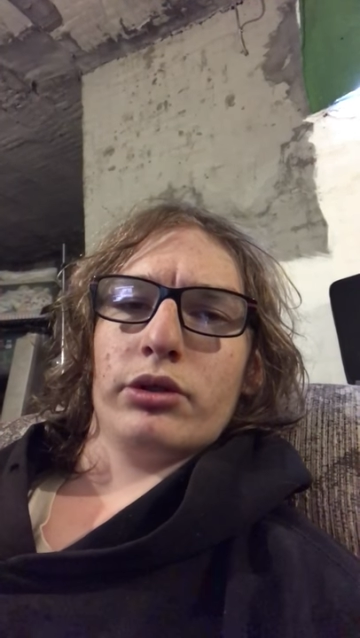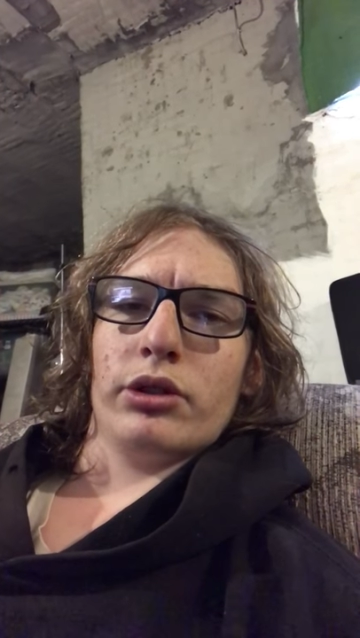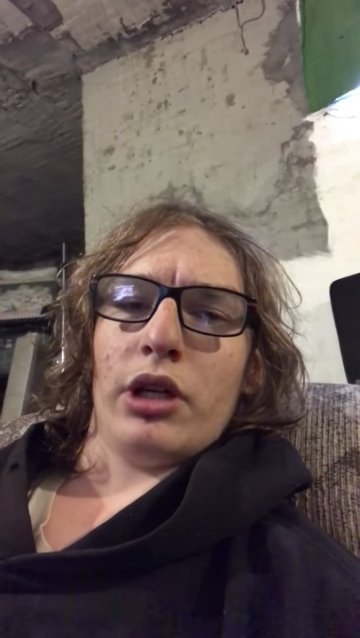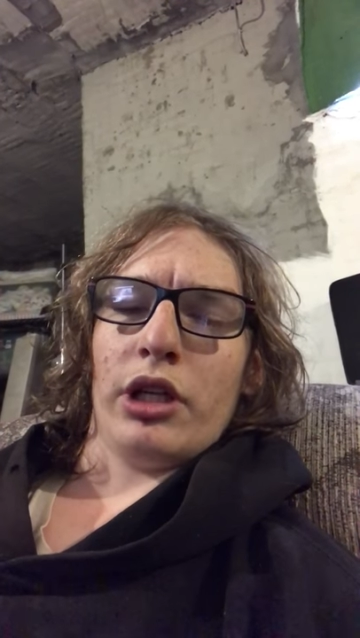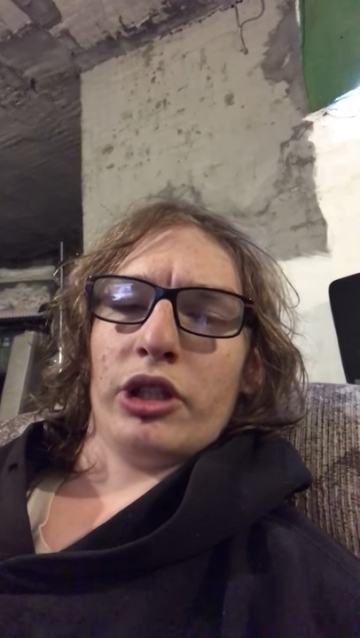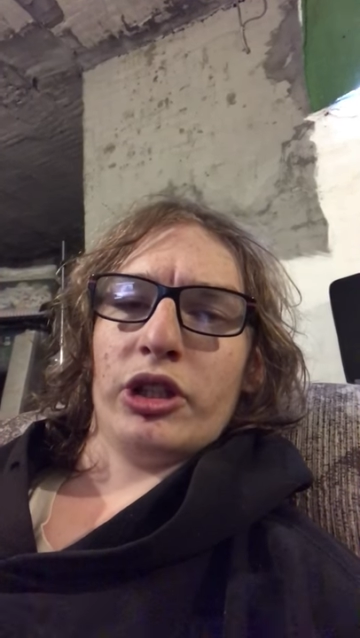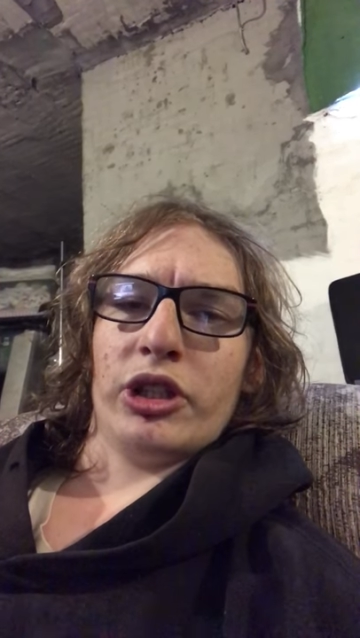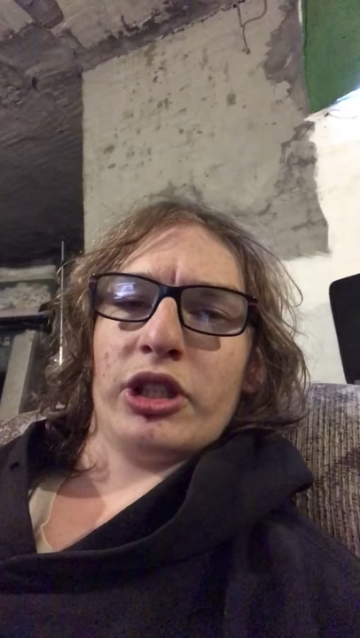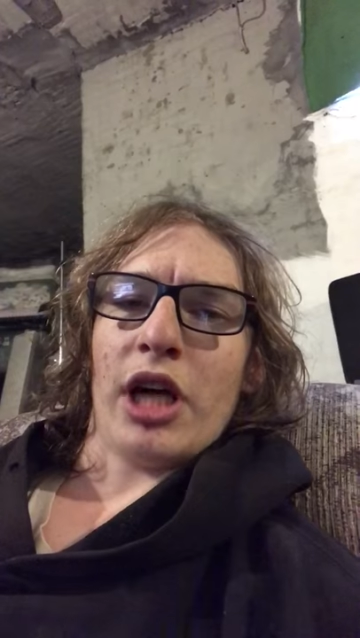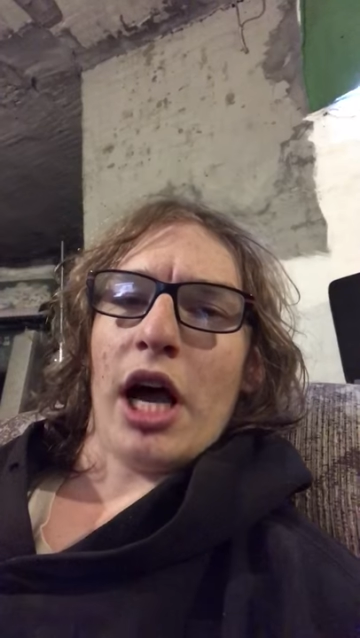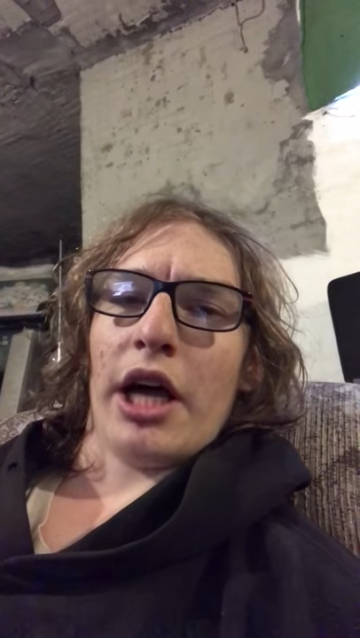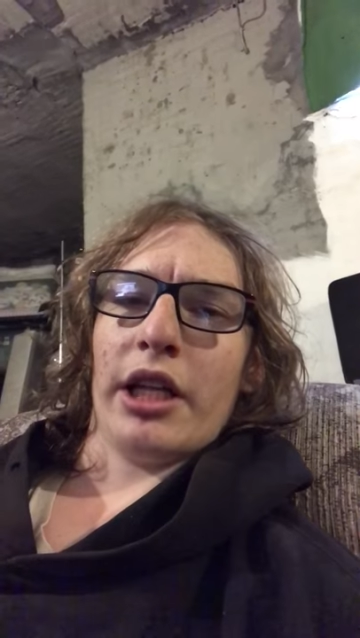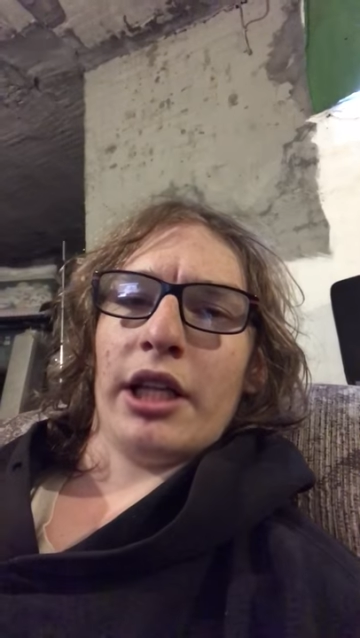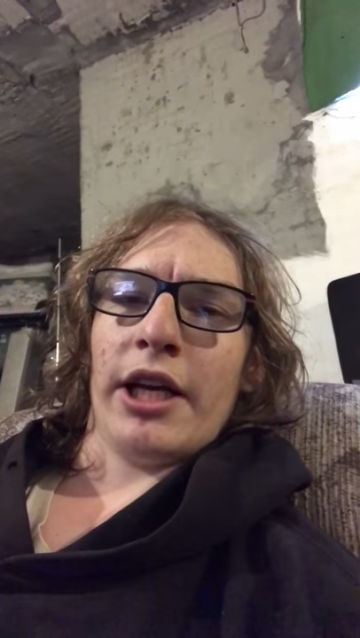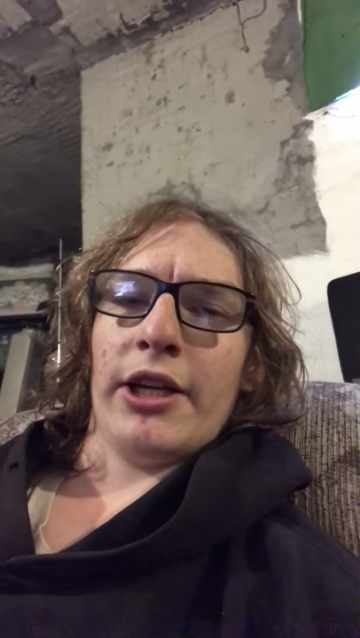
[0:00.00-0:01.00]
not just
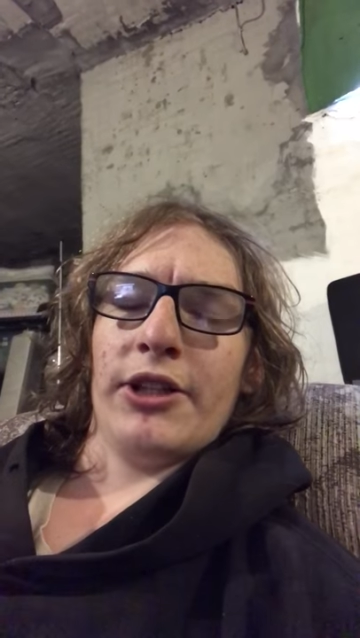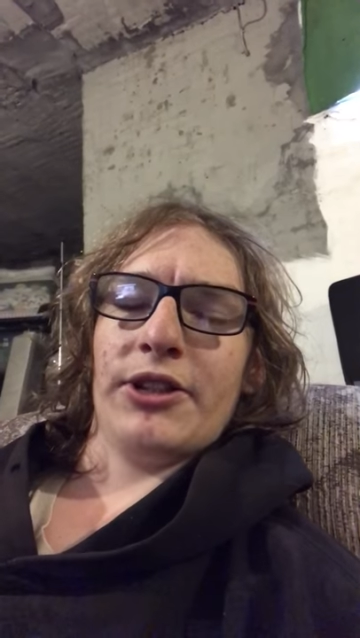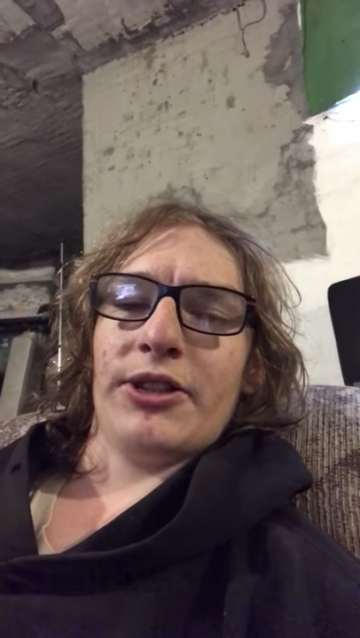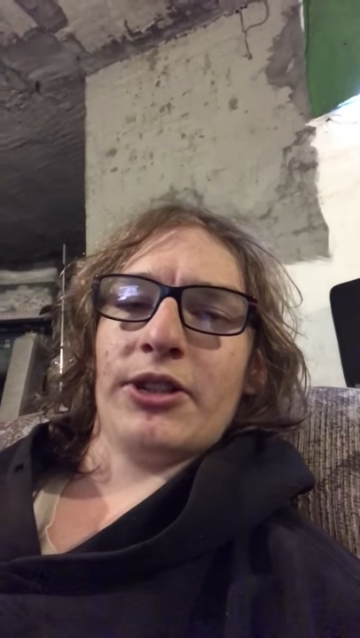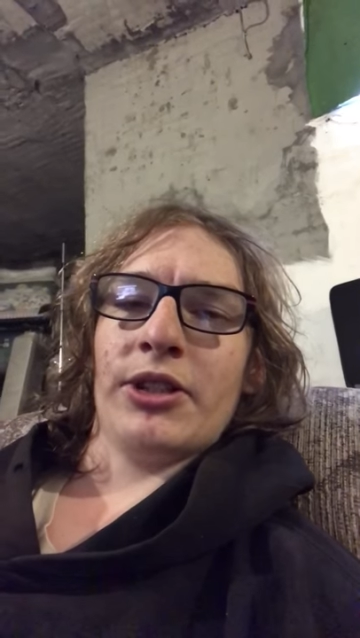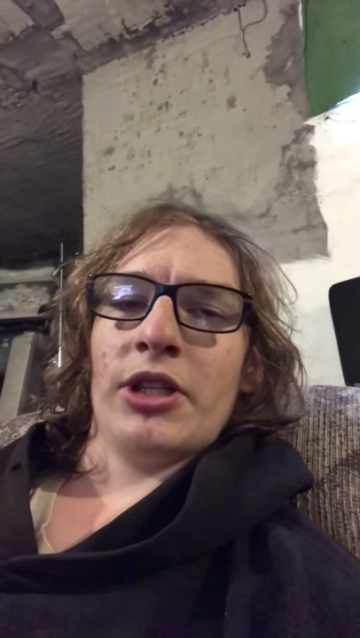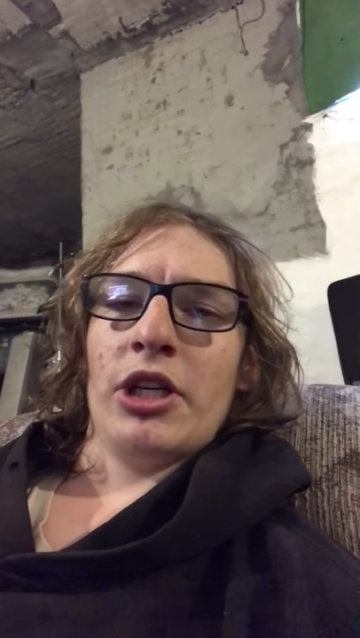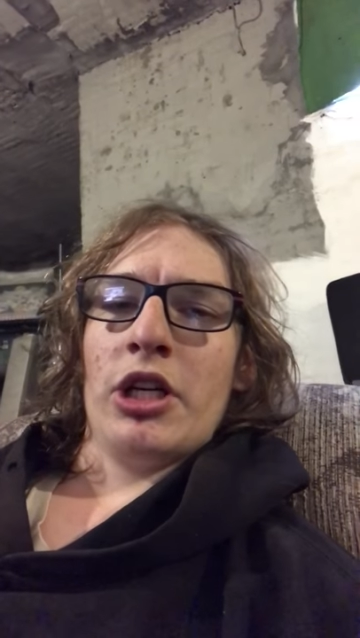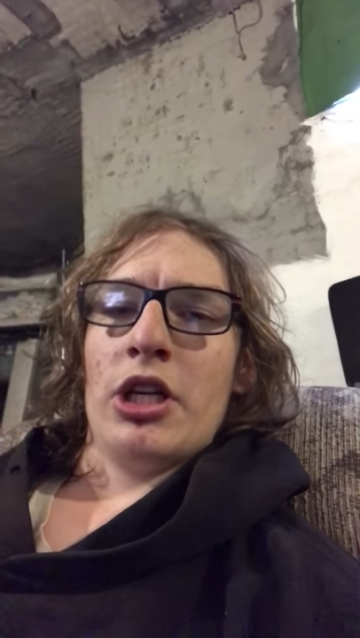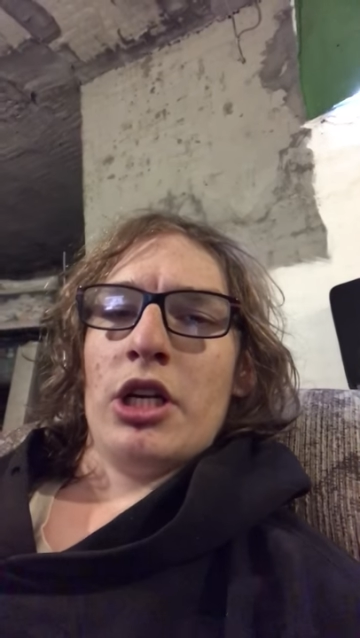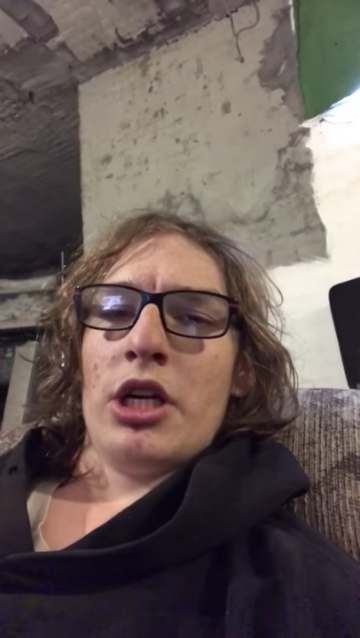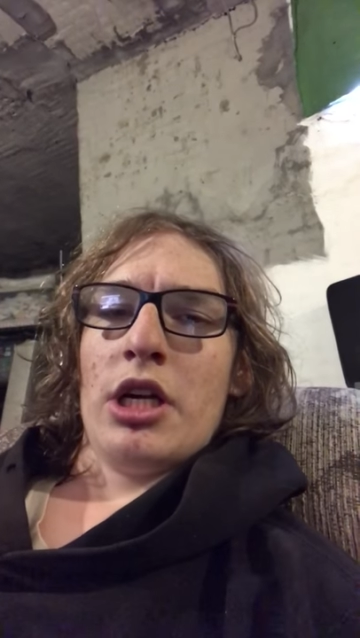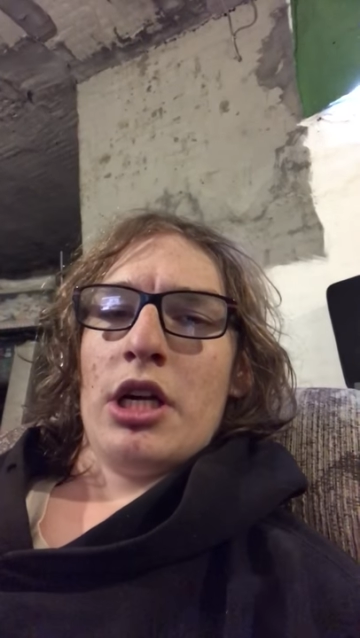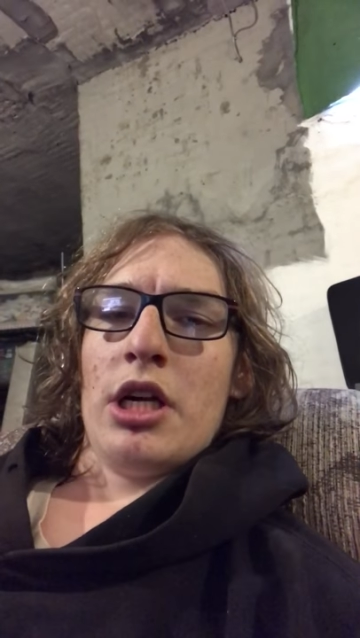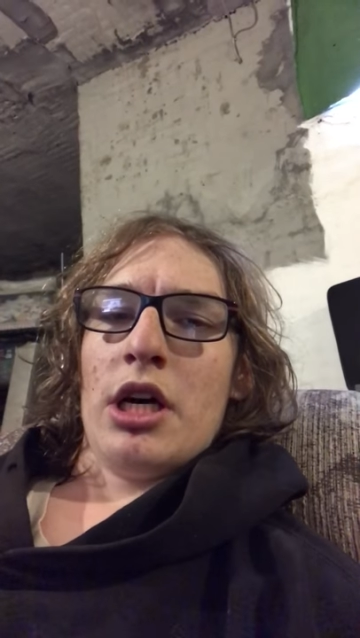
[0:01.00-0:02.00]
highlights.
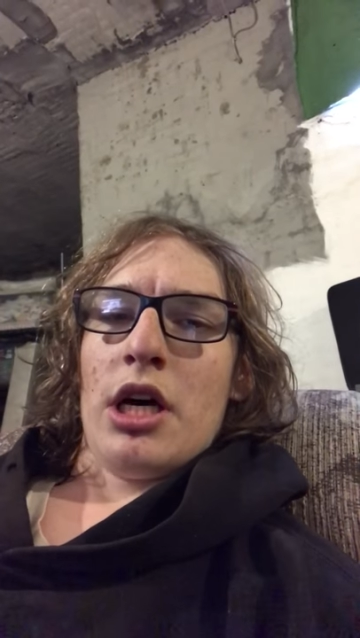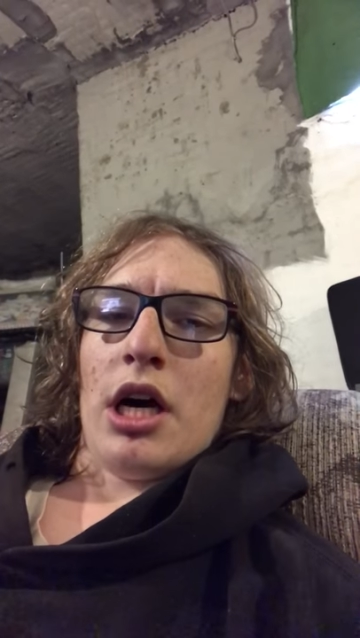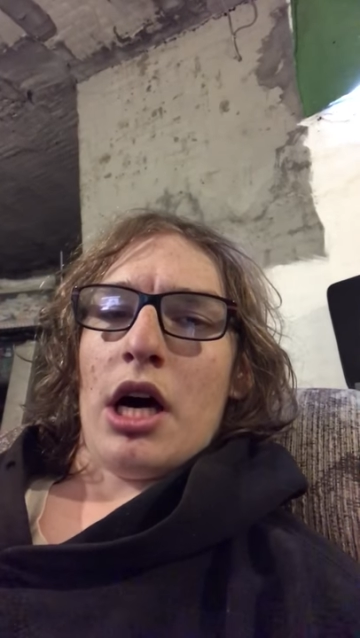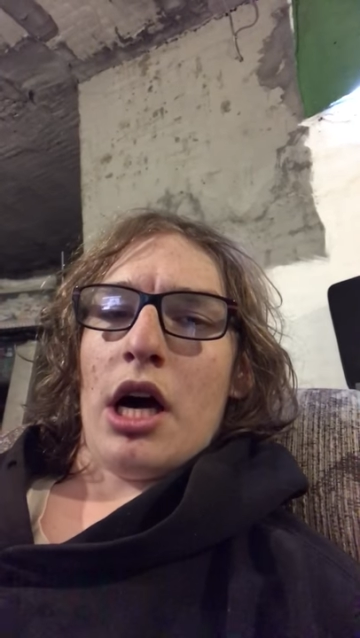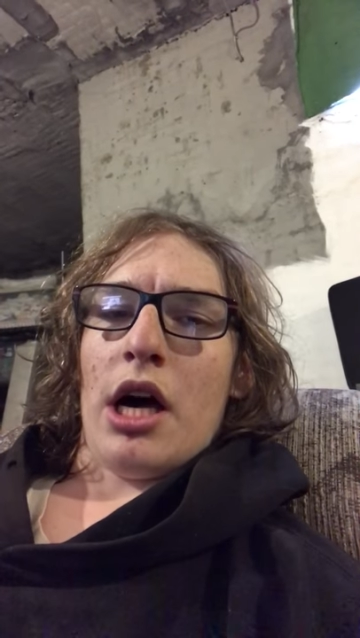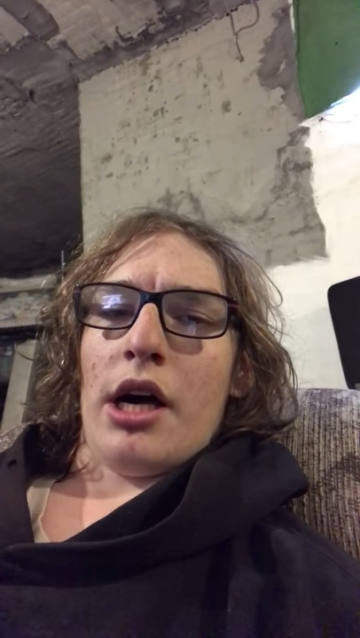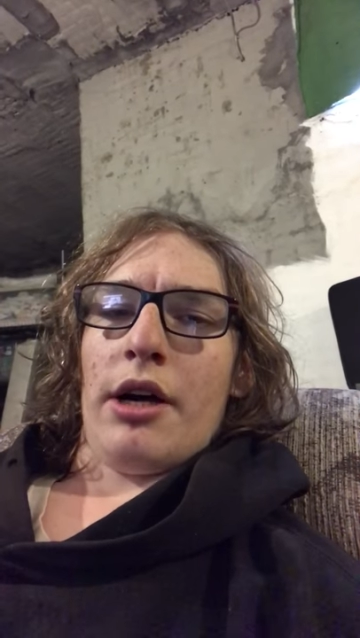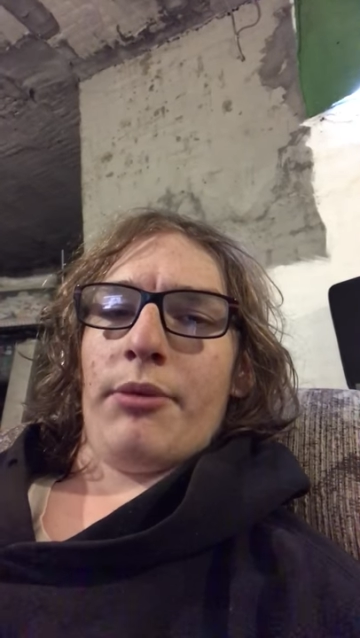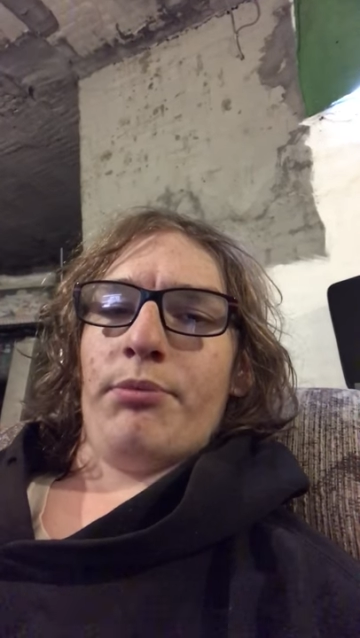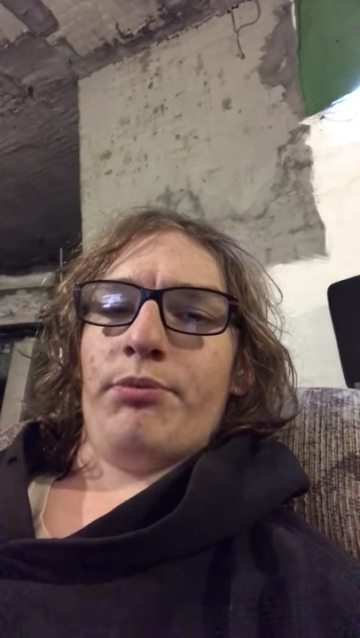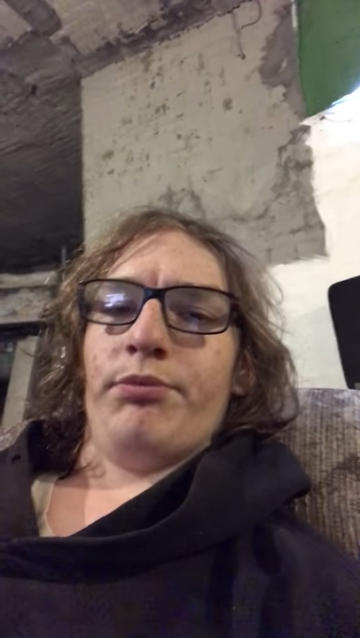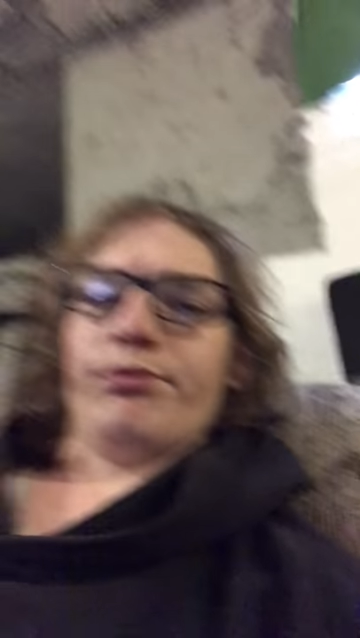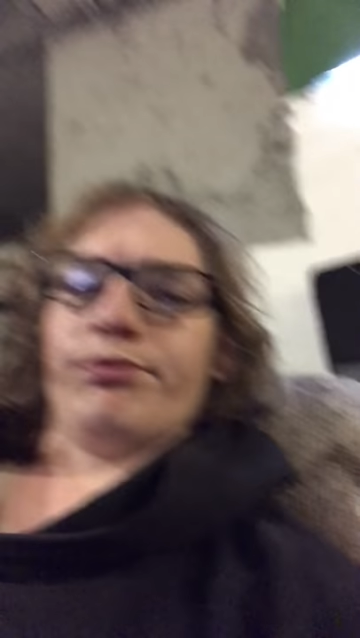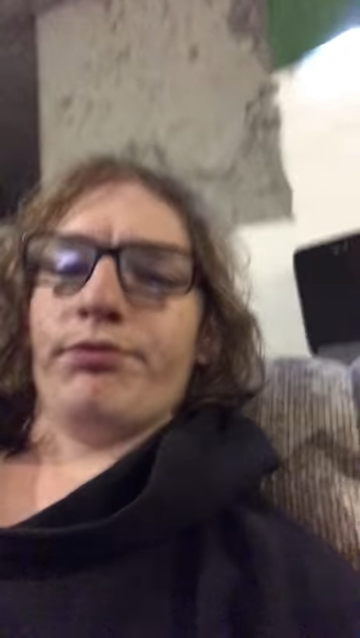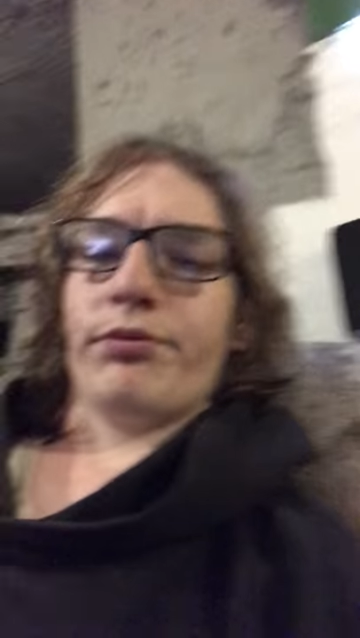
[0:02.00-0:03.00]

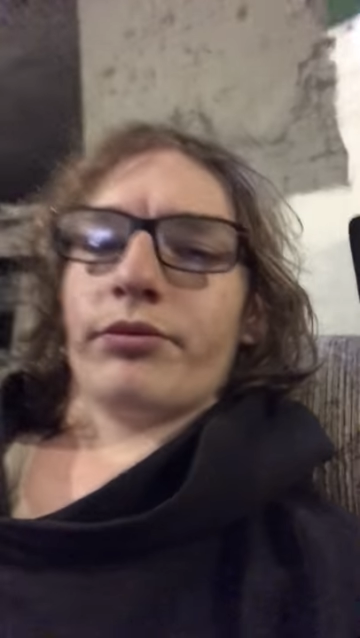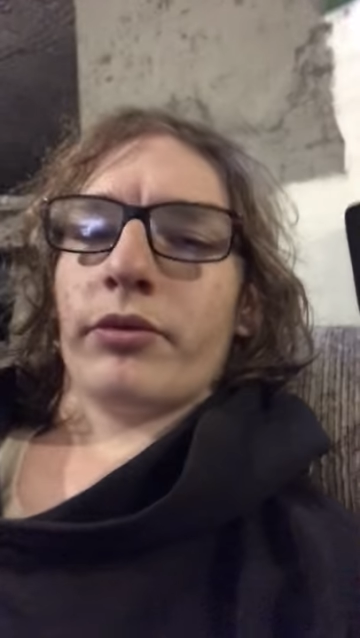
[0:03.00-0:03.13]
Um,